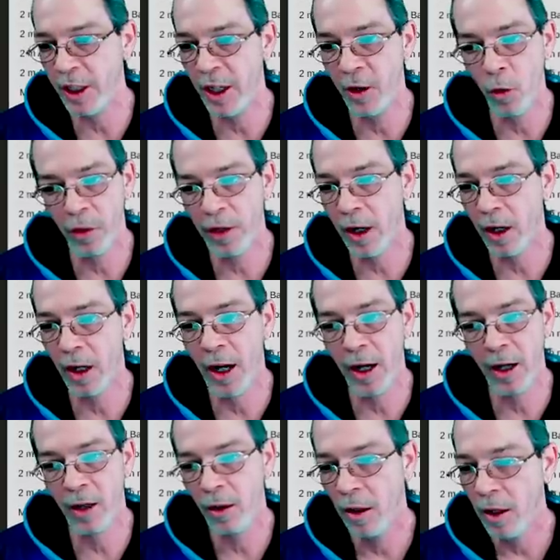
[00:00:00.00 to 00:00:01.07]
and North
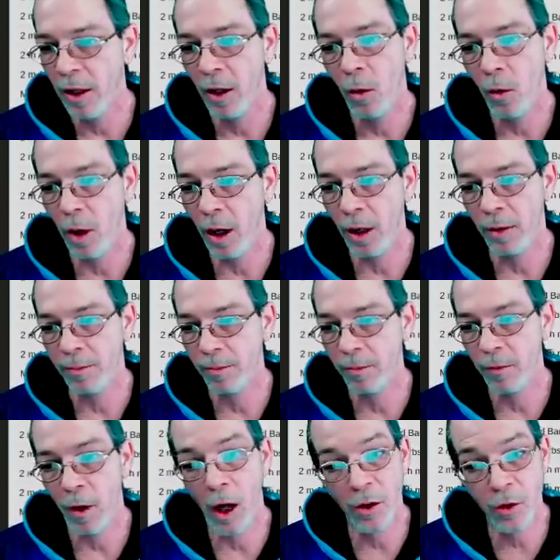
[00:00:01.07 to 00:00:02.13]
Carolina, uh,
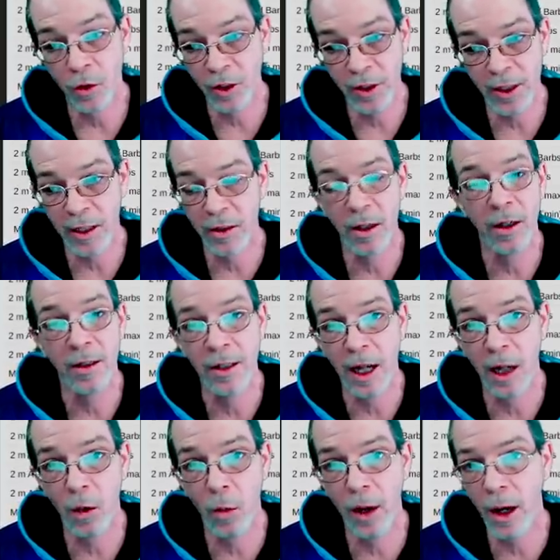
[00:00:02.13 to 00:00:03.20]
also uh,
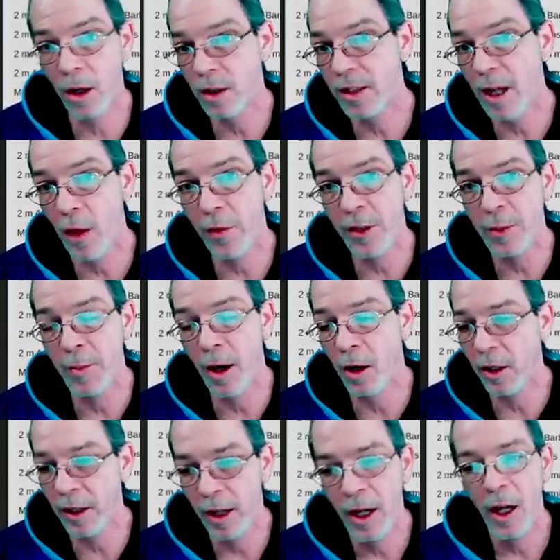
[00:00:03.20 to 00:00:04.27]
Delaware, Southeast
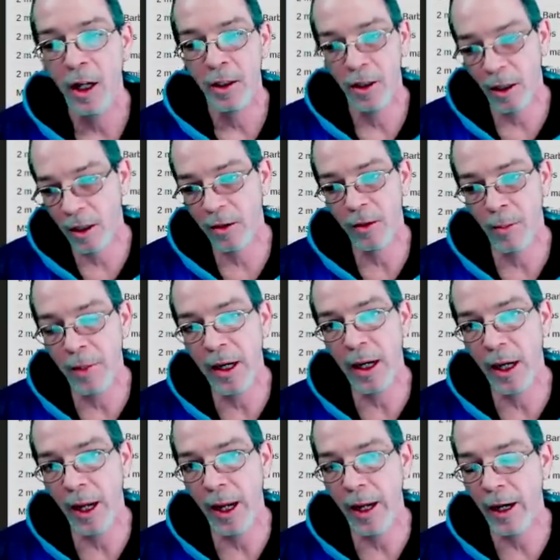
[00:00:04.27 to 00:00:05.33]
Maryland, the, the Mid
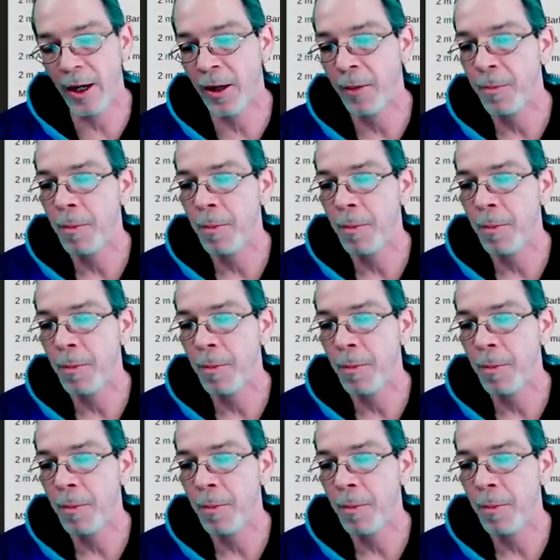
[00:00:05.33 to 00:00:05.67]
Atlantic.